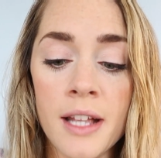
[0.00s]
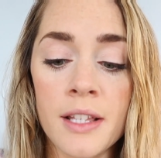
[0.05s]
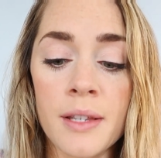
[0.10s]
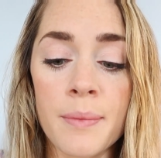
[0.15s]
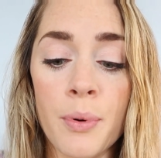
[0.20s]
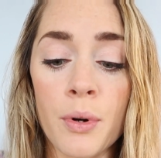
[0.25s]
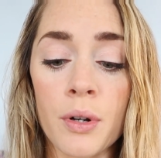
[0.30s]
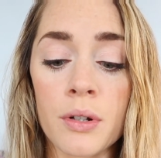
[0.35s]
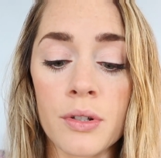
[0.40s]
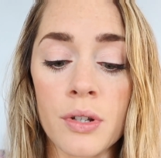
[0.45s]
It's
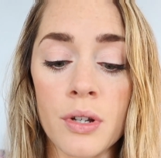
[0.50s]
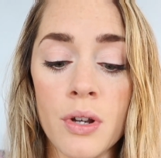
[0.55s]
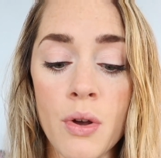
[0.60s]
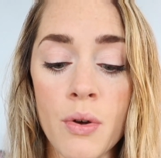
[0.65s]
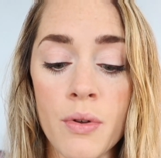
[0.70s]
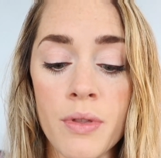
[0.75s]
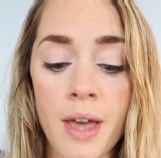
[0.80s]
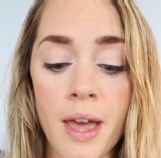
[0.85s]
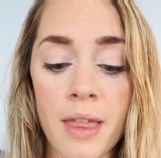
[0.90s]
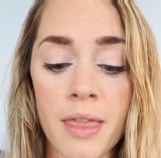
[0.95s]
important to
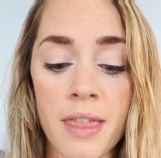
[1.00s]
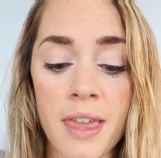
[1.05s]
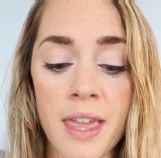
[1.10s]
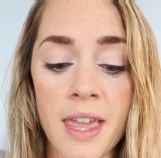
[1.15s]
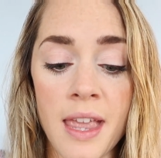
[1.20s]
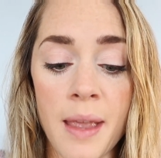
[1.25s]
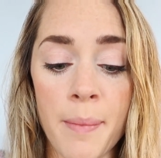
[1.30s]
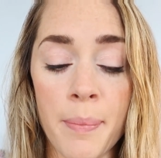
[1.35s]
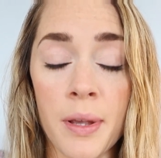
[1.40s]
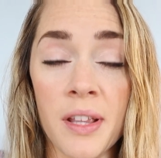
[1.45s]
know that
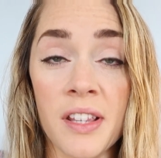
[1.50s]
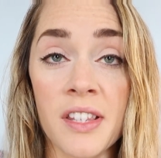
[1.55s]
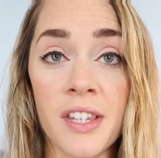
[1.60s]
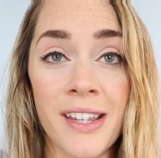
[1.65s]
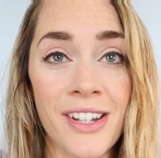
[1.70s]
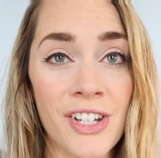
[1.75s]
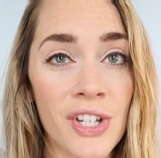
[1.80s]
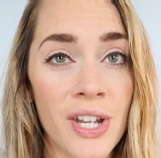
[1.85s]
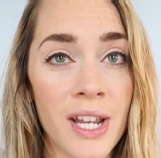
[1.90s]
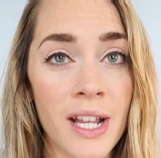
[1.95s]
the
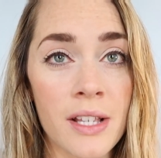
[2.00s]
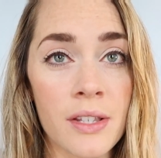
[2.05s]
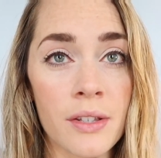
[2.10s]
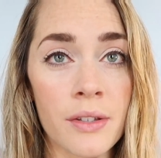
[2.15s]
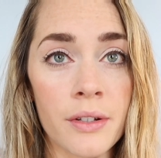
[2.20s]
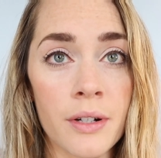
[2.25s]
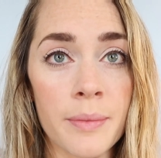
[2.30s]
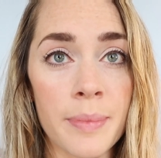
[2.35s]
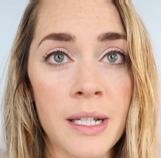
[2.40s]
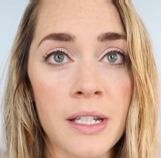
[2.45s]
positioning is a
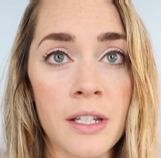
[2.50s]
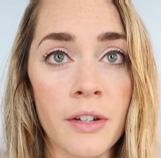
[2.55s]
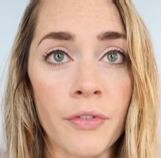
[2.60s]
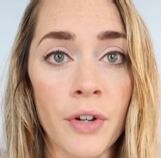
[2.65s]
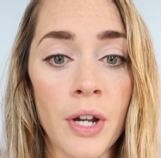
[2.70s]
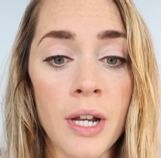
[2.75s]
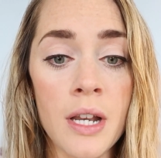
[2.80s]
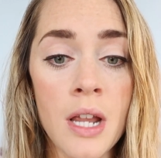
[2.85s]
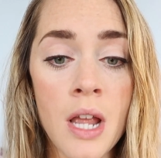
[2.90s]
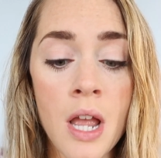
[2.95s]
little bit
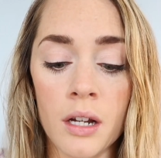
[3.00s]
different.